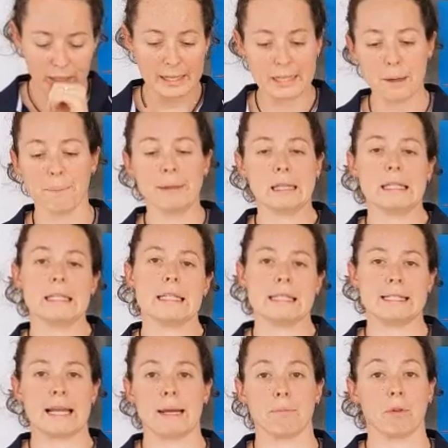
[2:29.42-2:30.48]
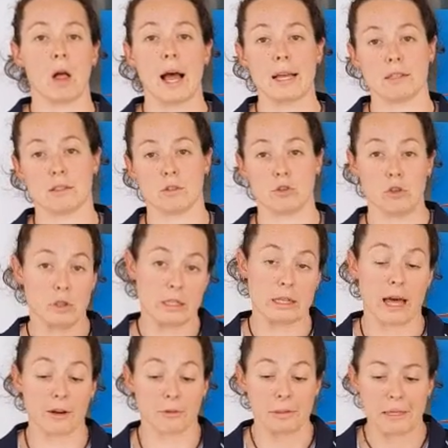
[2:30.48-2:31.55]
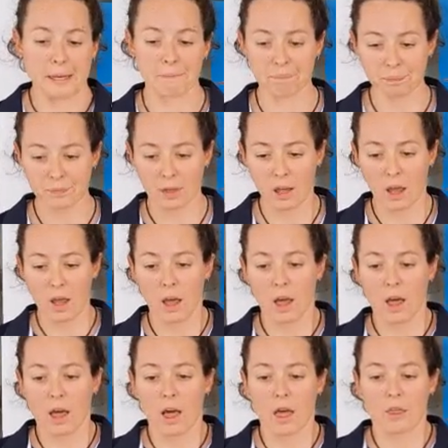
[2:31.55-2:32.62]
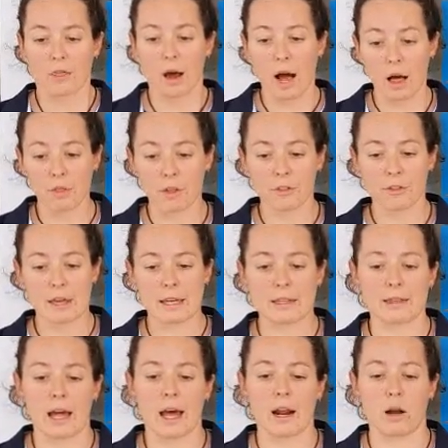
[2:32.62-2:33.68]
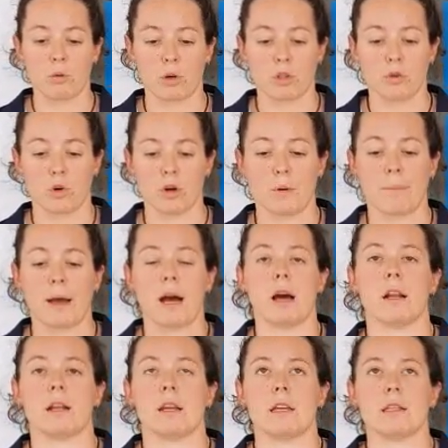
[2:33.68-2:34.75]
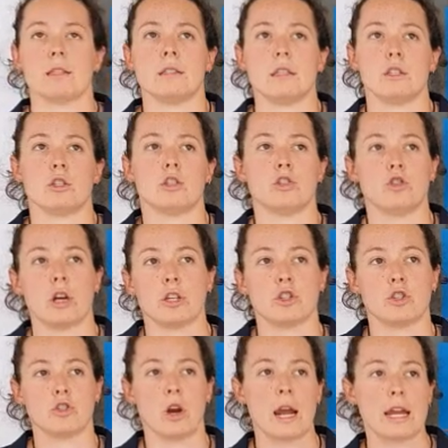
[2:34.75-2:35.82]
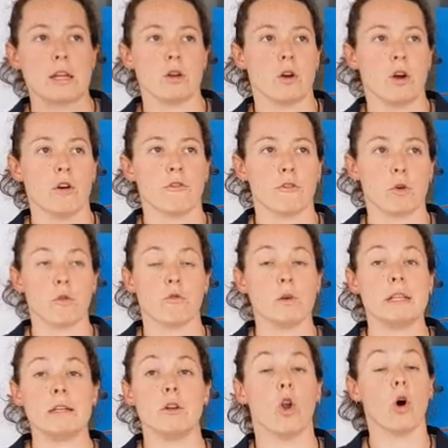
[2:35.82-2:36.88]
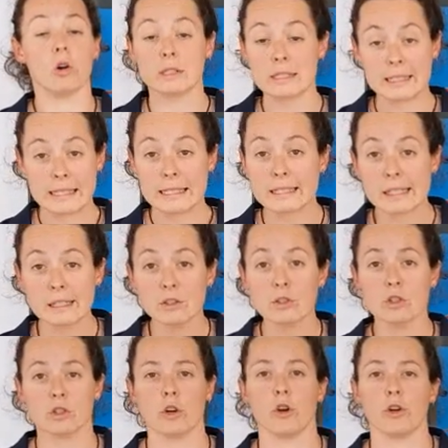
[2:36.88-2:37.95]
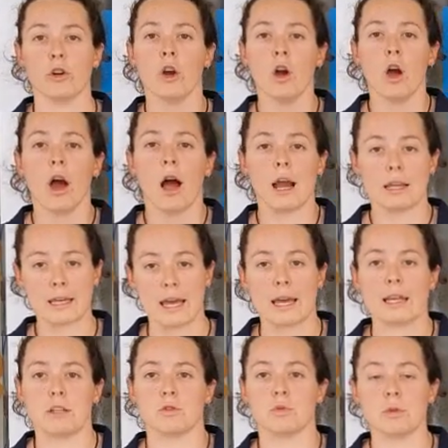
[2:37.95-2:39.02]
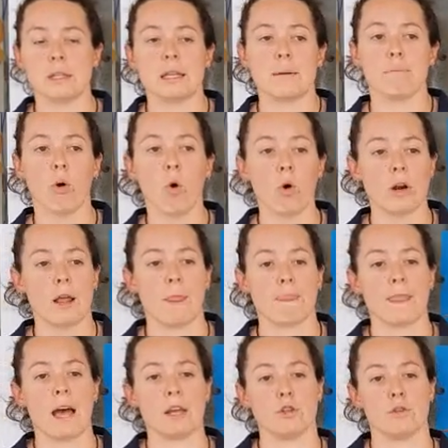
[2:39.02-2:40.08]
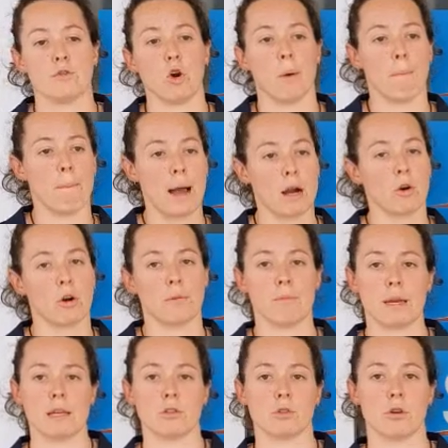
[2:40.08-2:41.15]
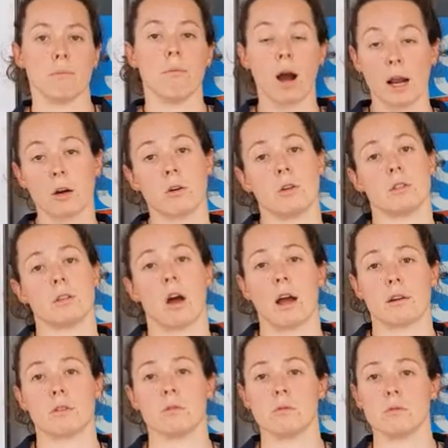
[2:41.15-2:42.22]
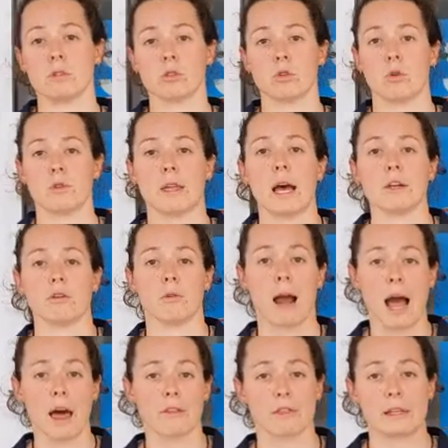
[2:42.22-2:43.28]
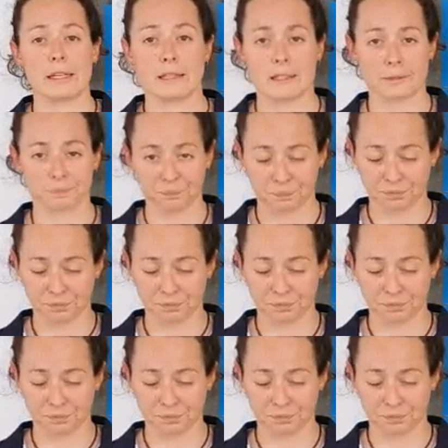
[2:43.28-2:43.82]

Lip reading: inability to stabilize unilaterally. The other thing that I want to talk about is this stress strain for a really long season. So again, it's really important that you've got macro, meso, micro cycles so that your athletes